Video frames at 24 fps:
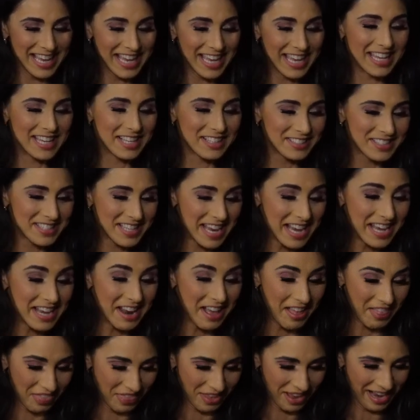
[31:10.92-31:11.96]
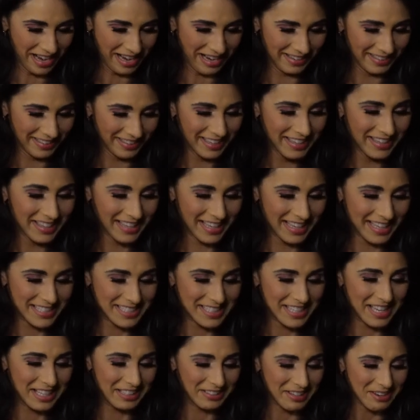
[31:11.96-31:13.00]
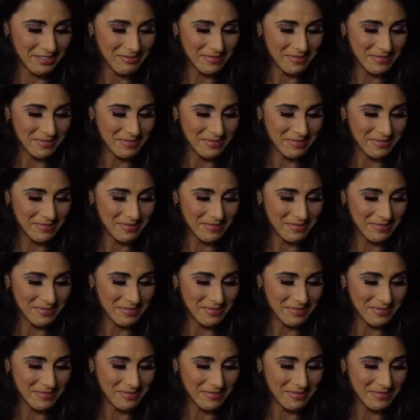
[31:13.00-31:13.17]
He'll say nothing. He'll give me